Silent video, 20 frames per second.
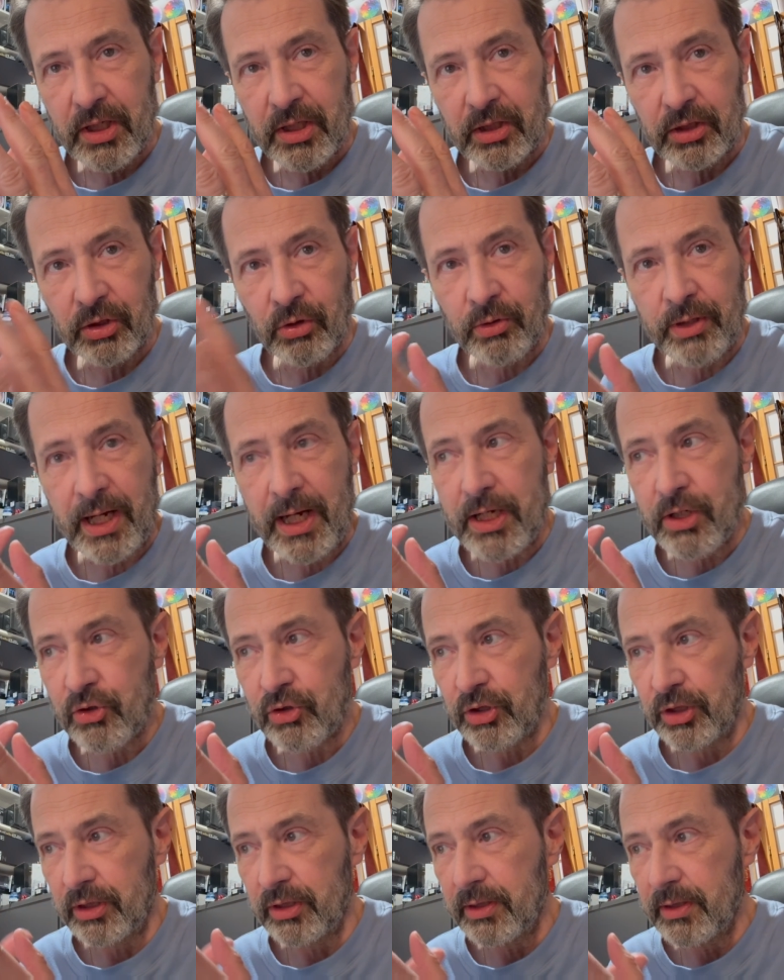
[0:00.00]

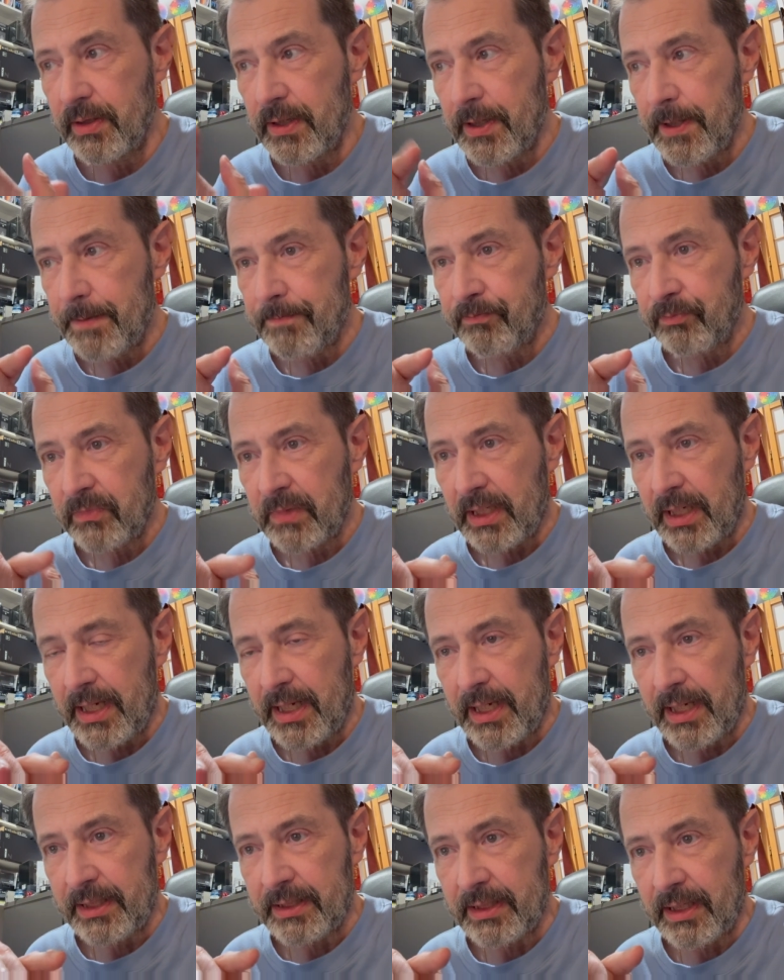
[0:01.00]
location,
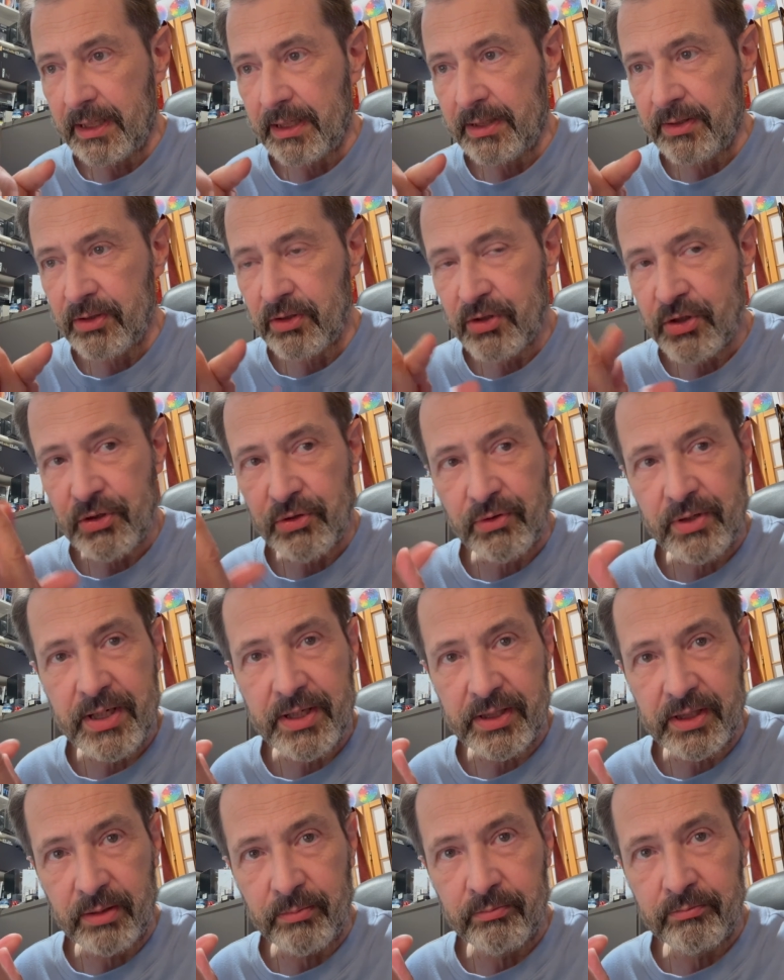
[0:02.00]
and there's 3 of
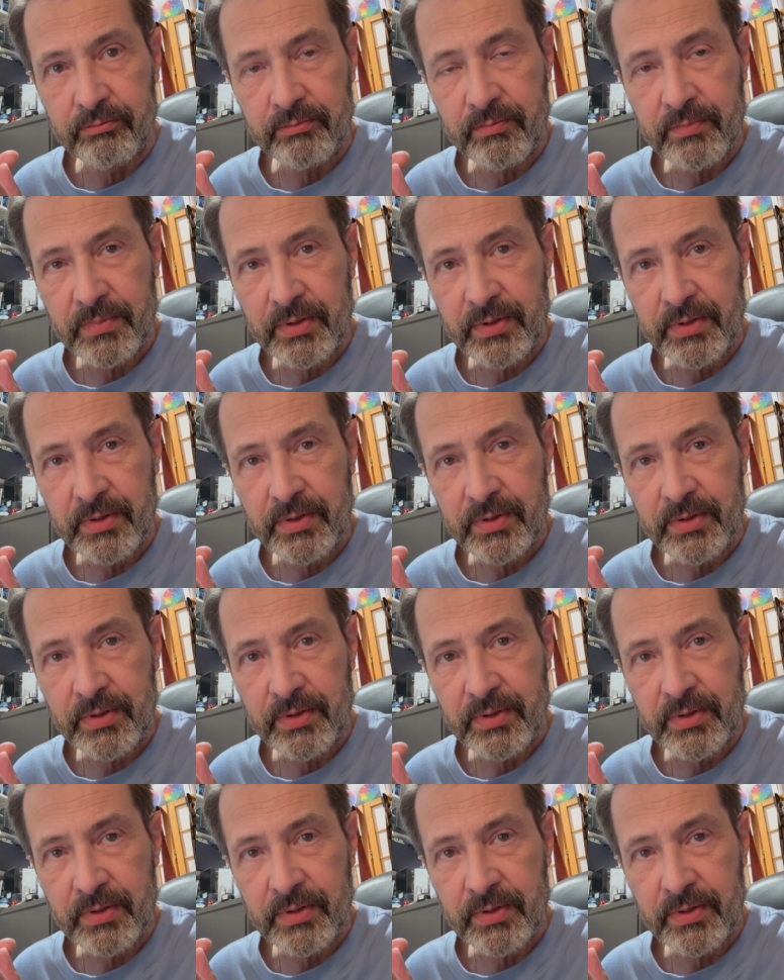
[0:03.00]
them.